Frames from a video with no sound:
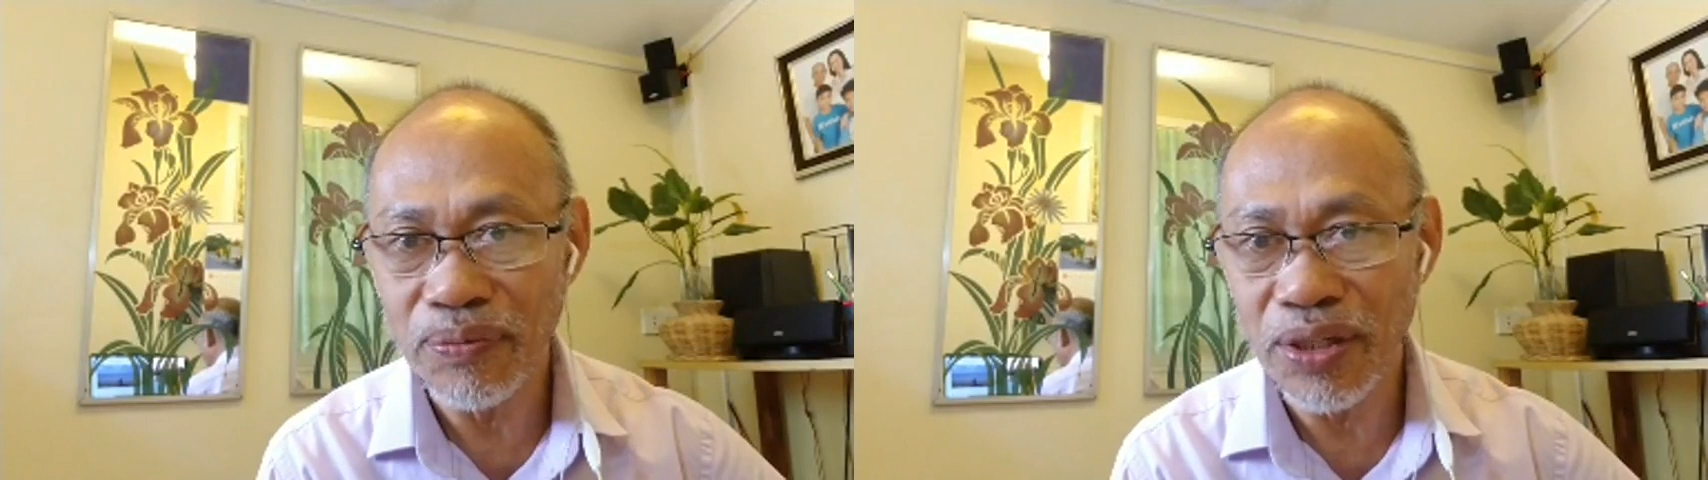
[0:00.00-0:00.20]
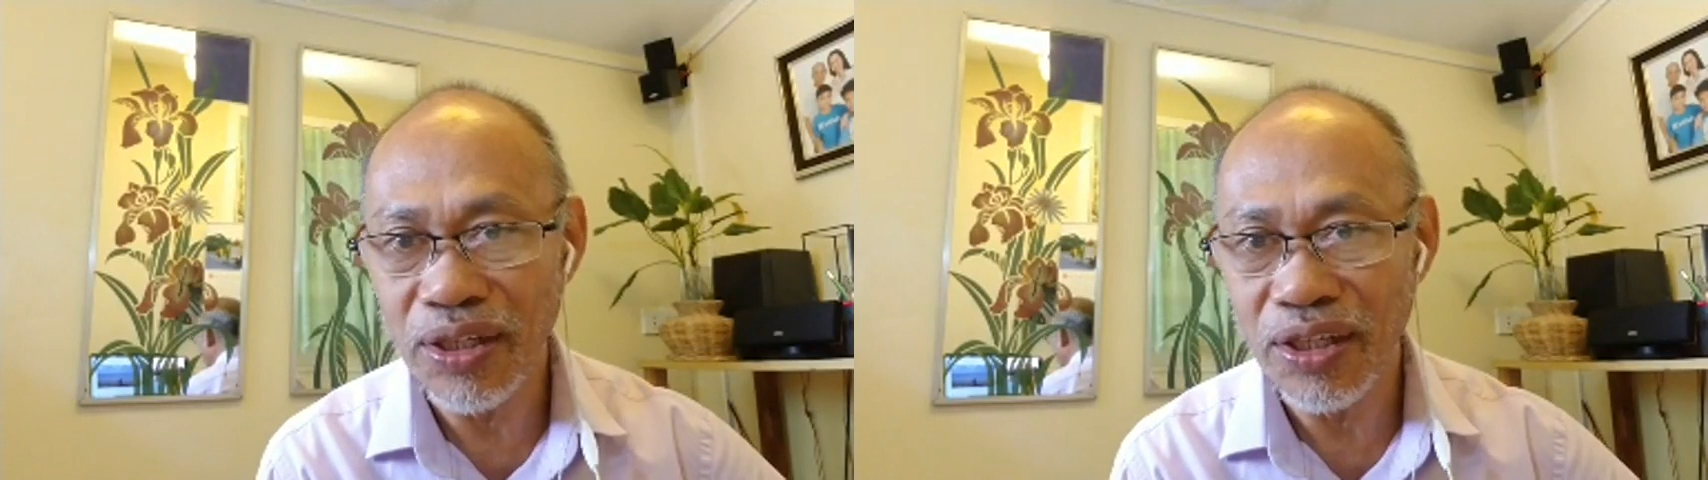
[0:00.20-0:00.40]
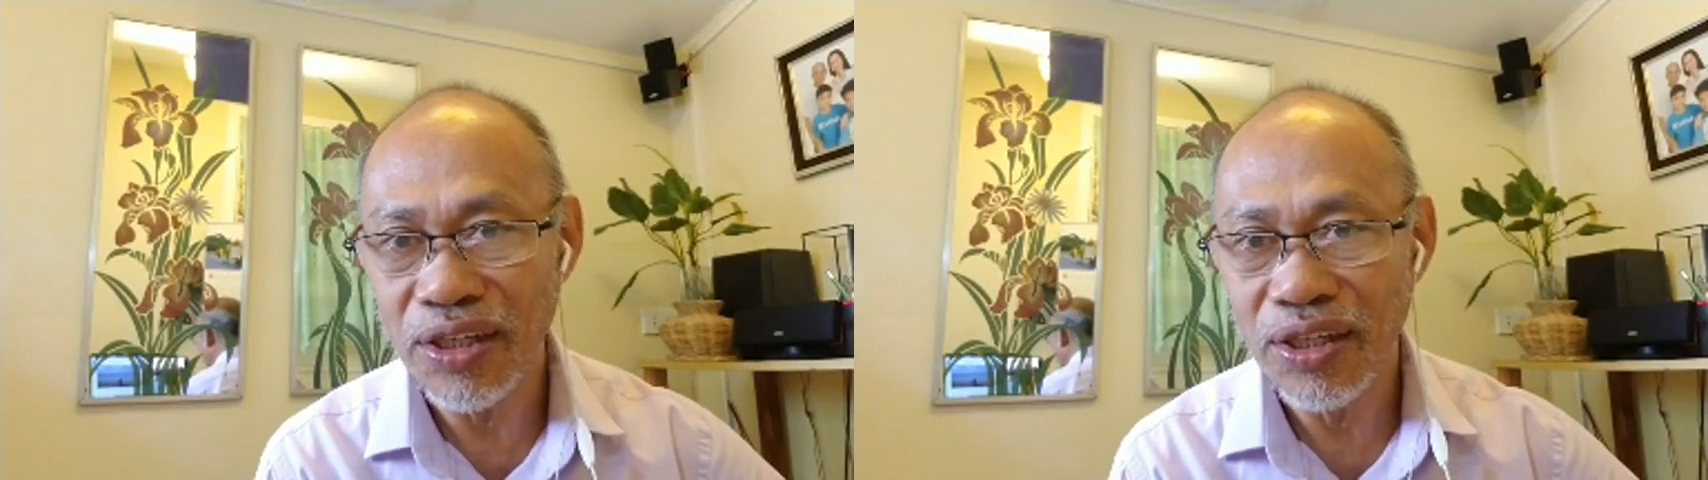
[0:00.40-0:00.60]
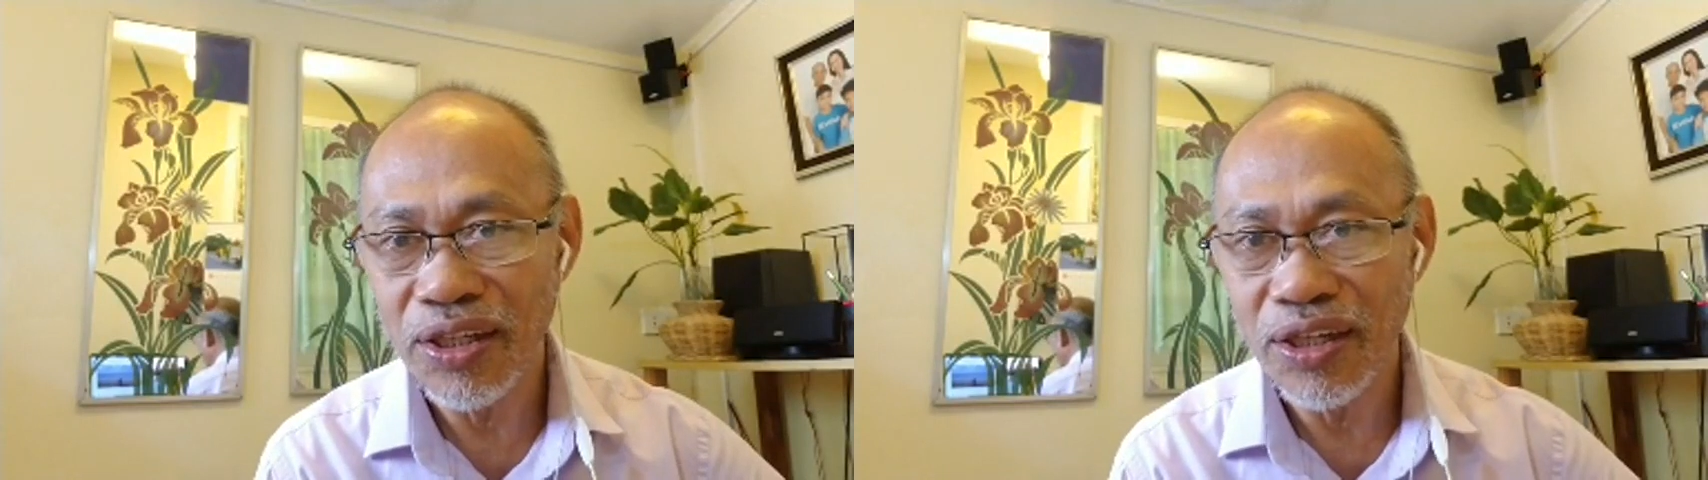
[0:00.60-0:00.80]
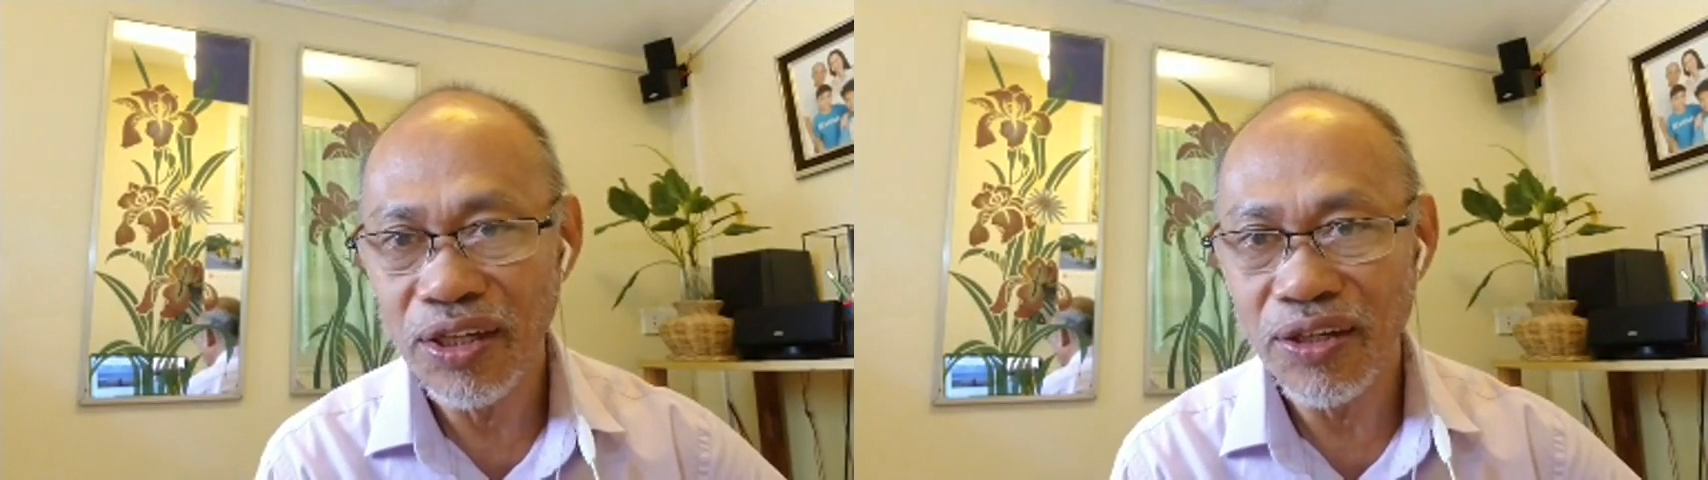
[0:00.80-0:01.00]
be
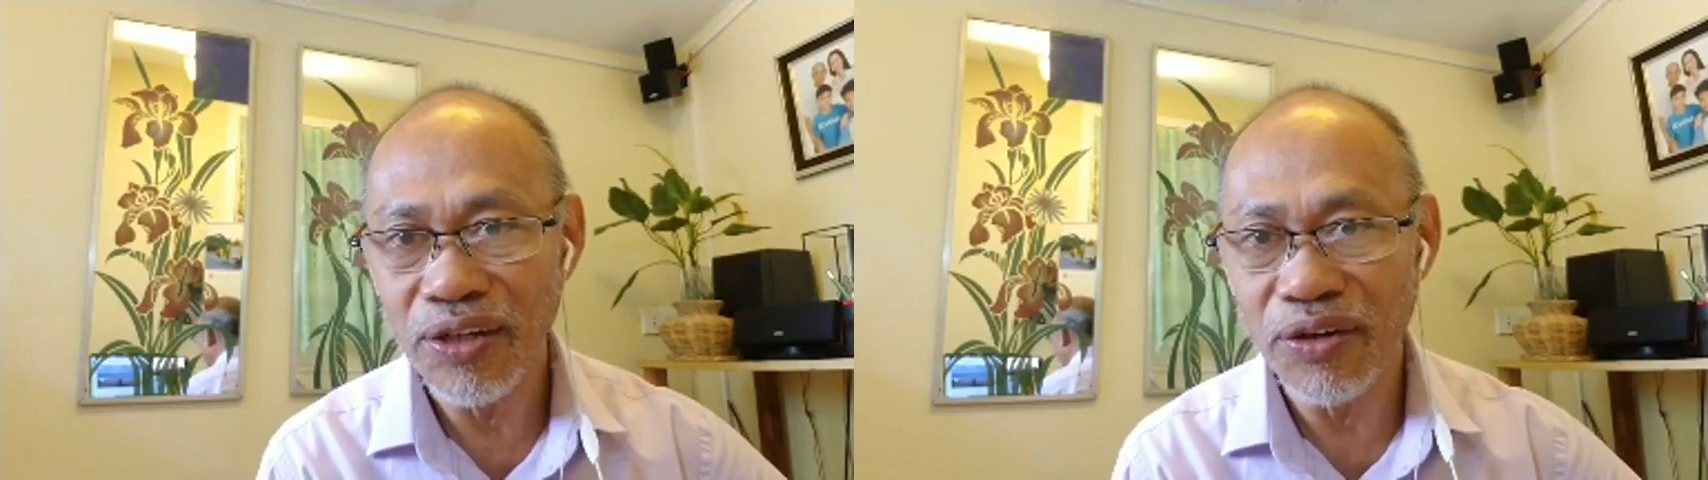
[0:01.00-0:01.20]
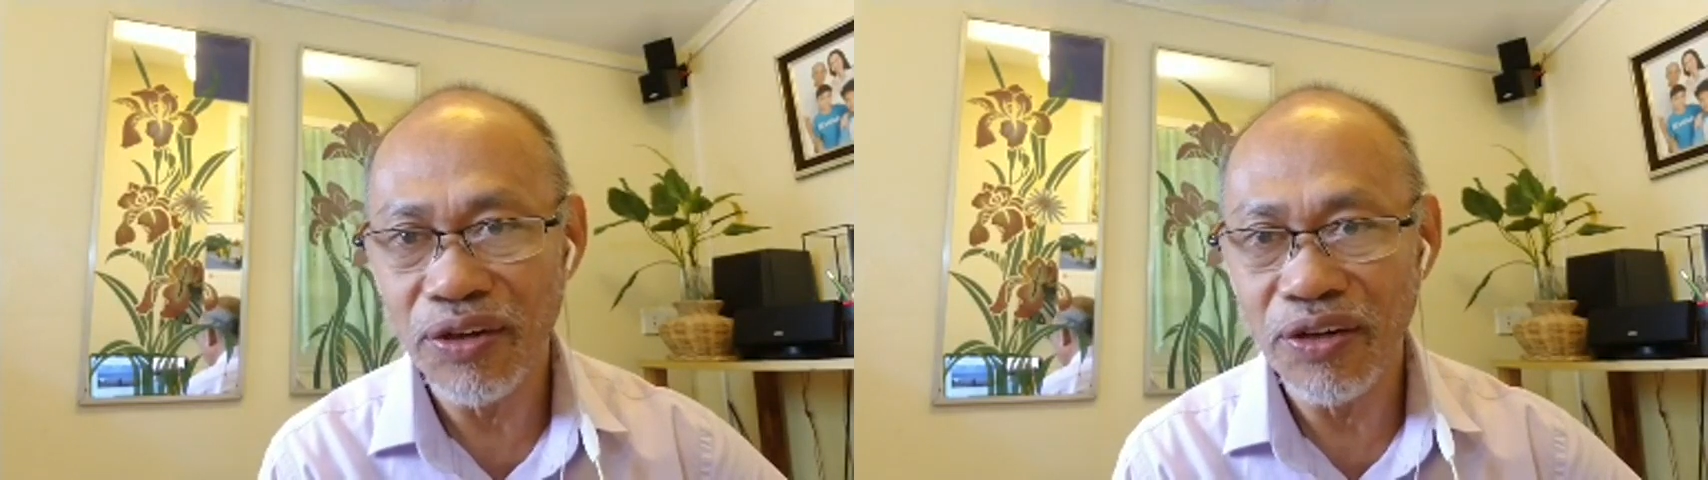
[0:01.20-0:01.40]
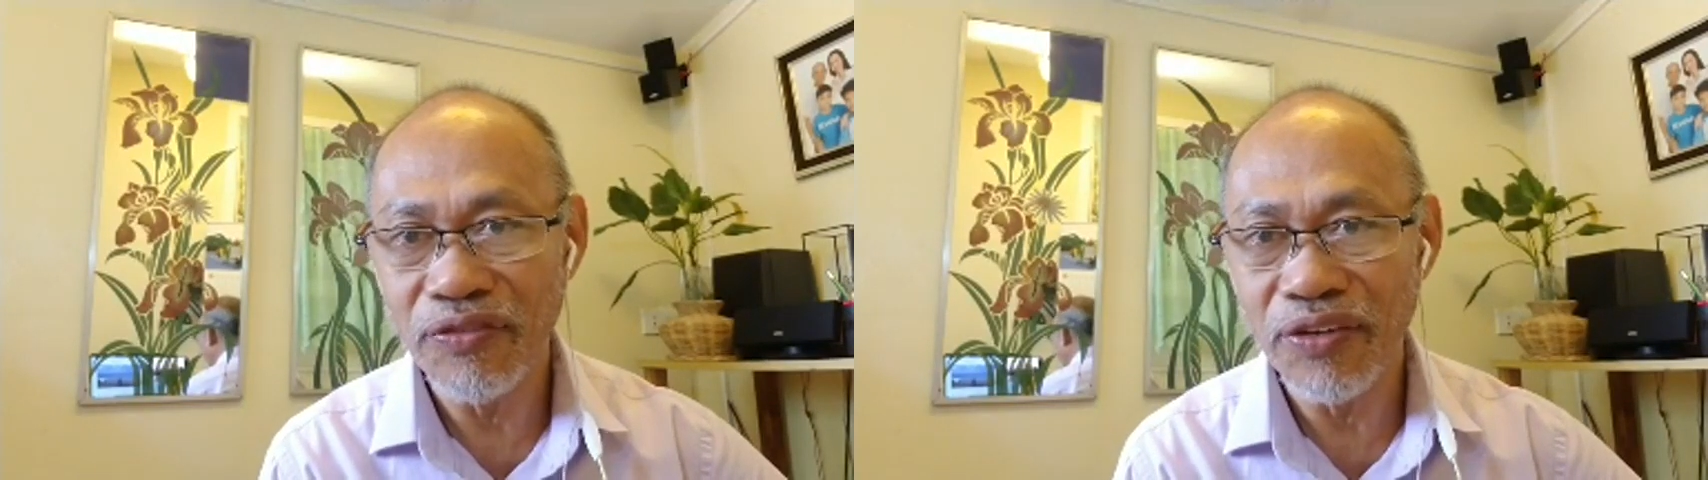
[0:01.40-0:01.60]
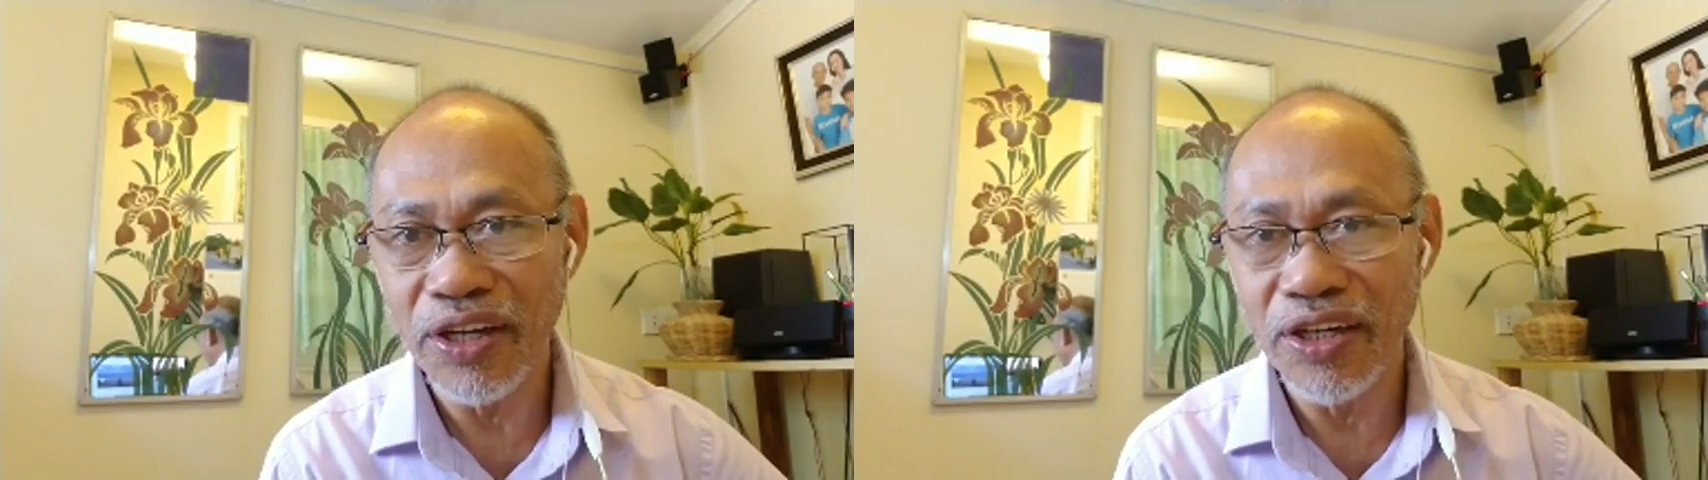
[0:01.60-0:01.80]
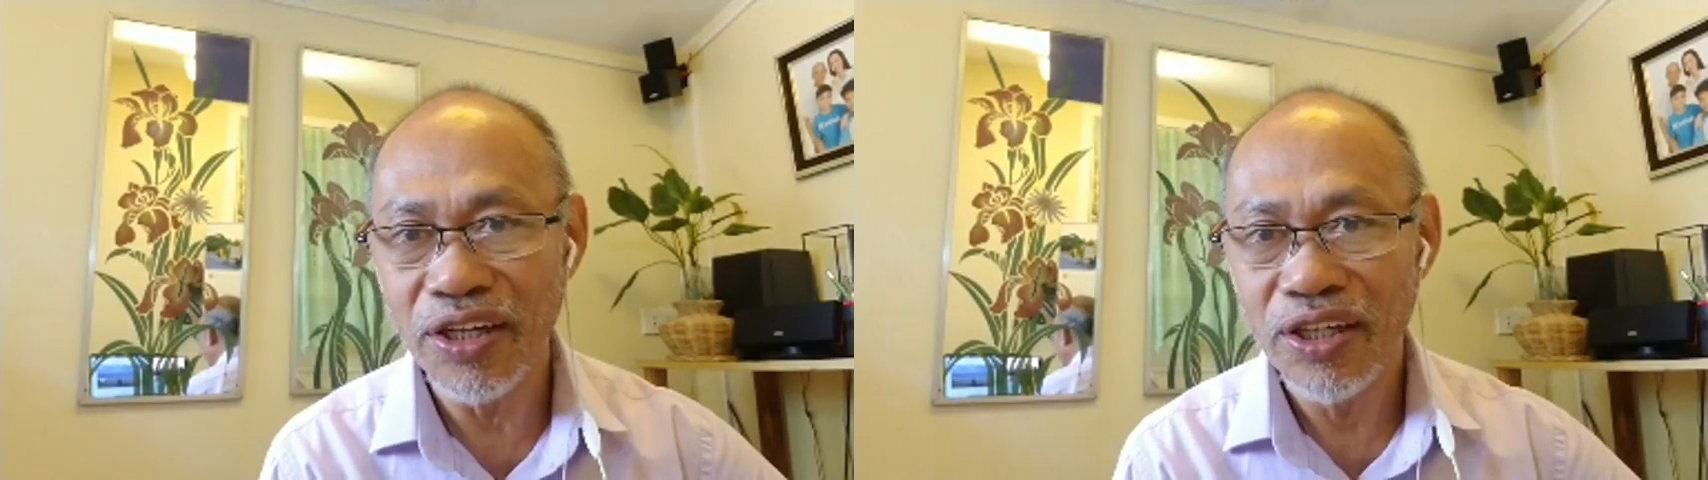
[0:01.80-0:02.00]
glorified.